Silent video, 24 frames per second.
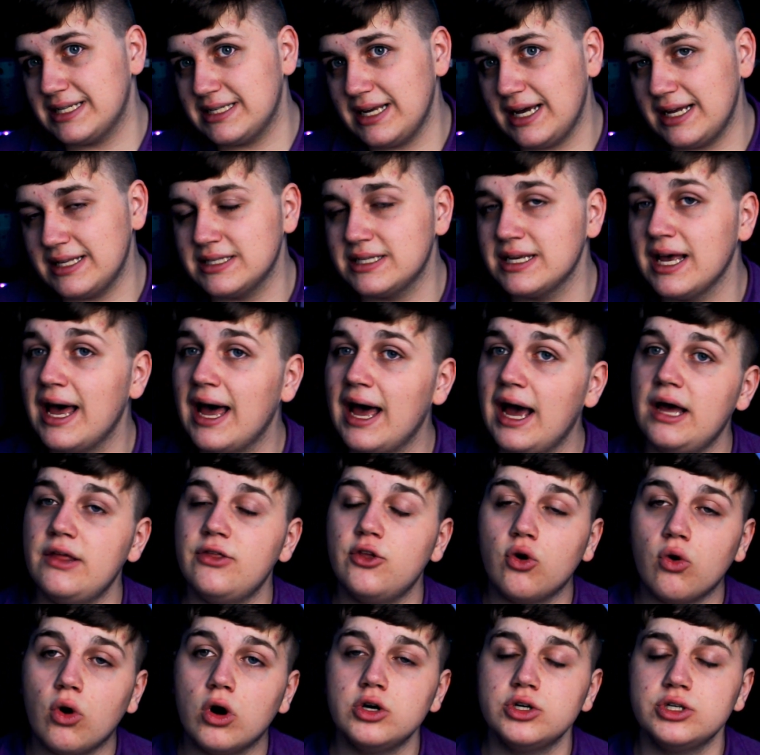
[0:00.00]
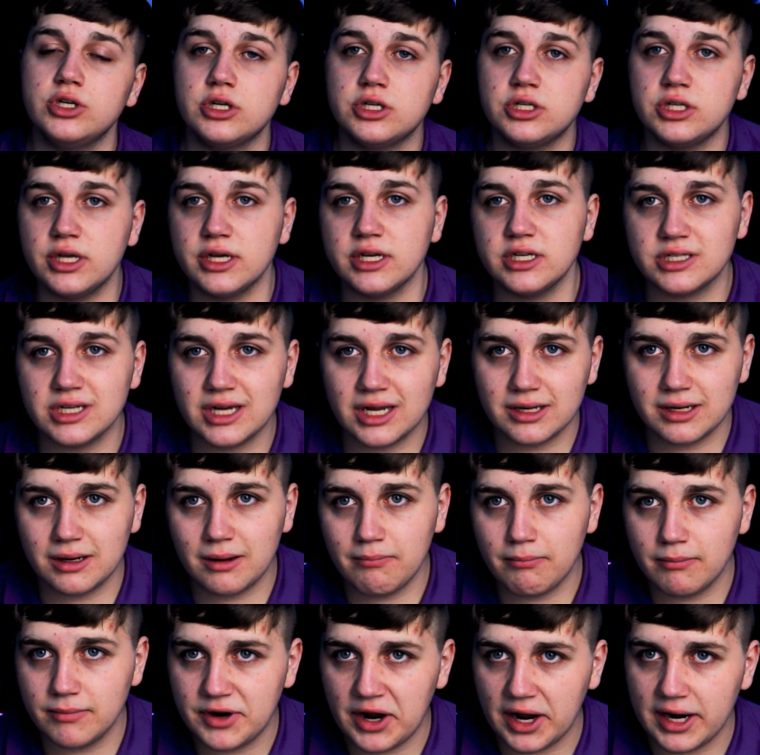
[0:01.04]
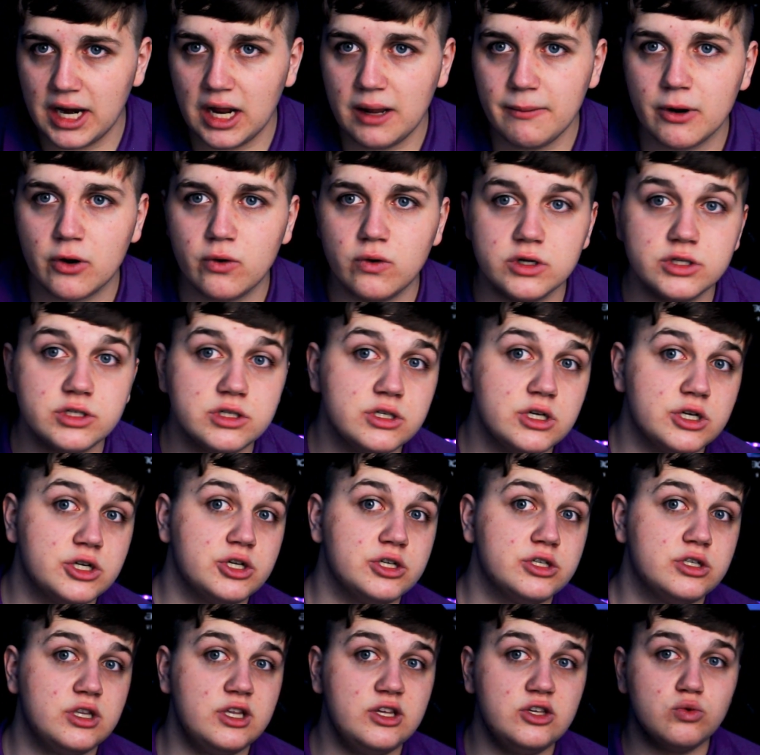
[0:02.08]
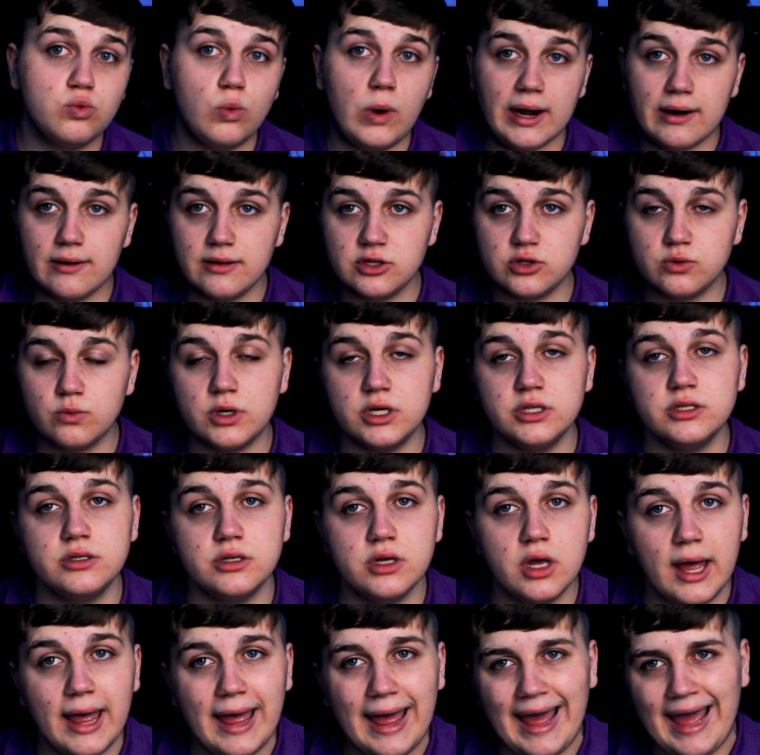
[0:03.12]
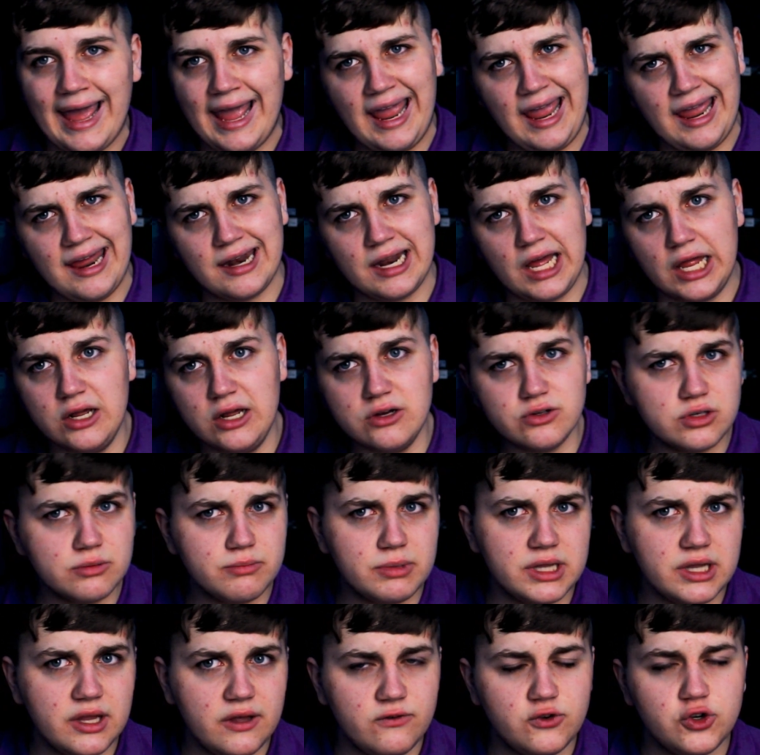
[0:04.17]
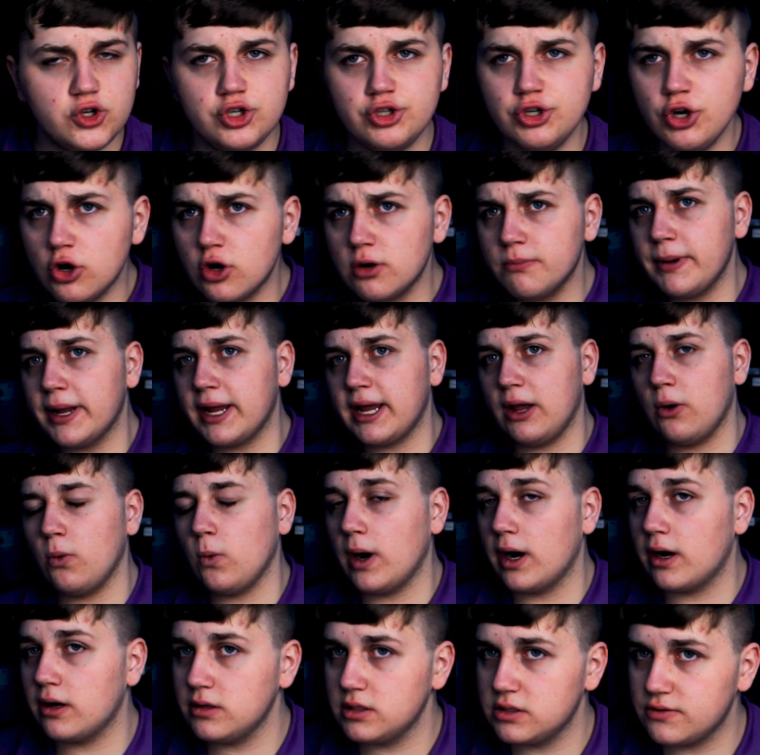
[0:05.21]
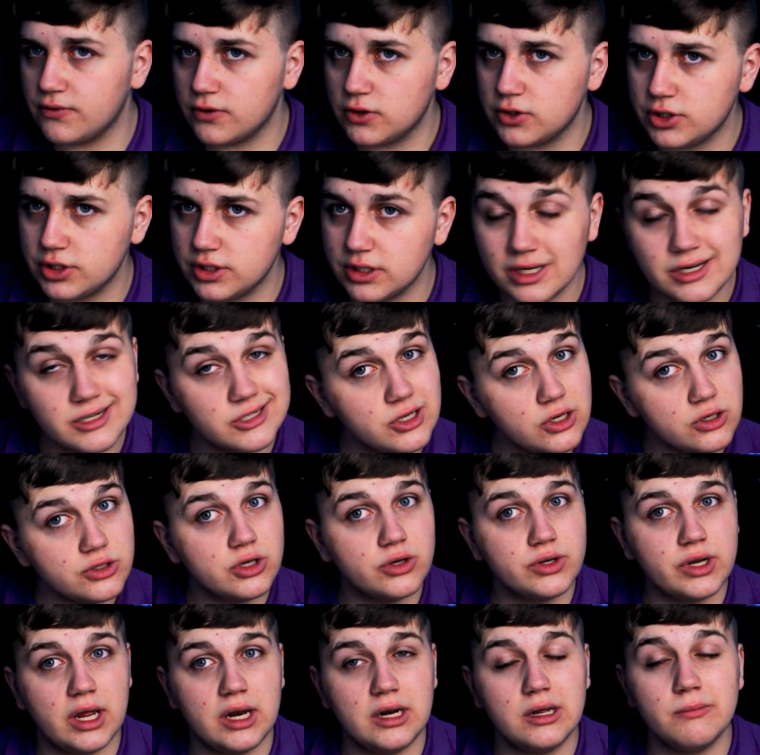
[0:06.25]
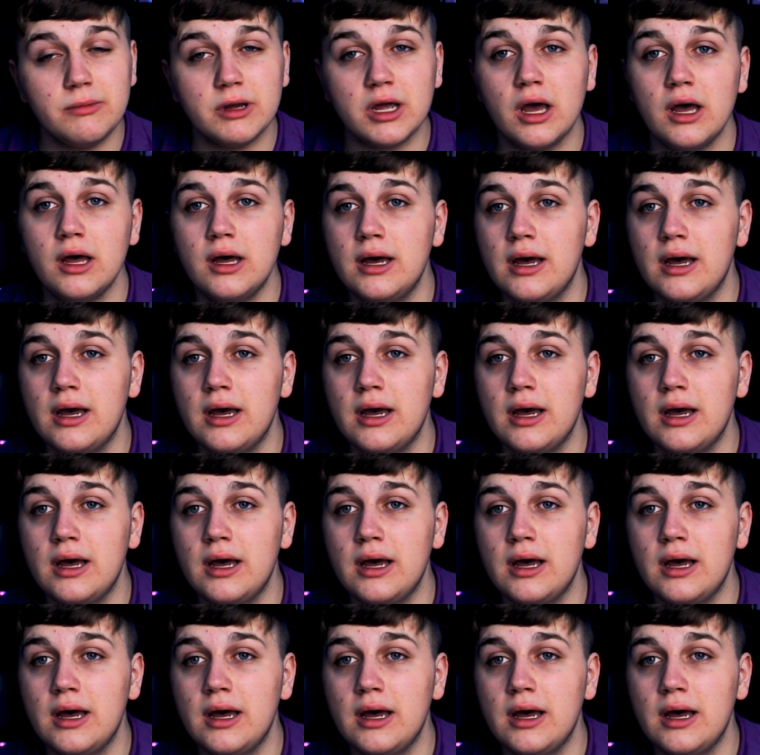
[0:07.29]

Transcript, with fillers: sense. And there are such things as can dynamic ones, such as these wireless ones, and I also believe Shure make a wireless version that is also dynamic.